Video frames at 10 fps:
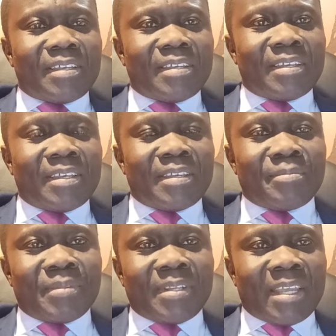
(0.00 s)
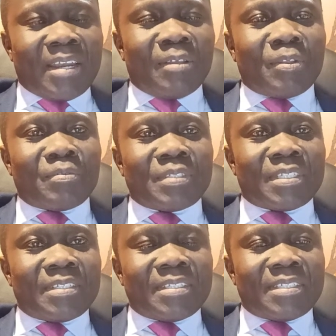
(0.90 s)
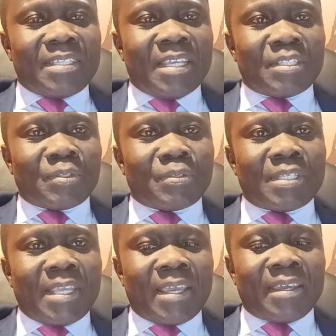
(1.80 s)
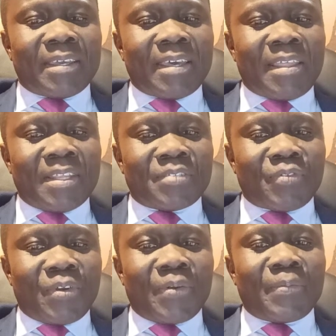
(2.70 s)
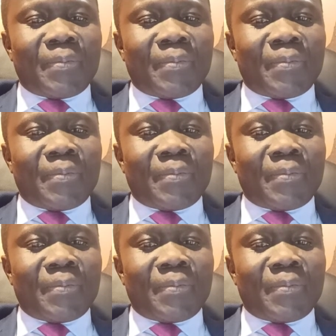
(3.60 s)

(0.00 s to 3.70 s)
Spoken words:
There are a lot of CSOs here at this forum.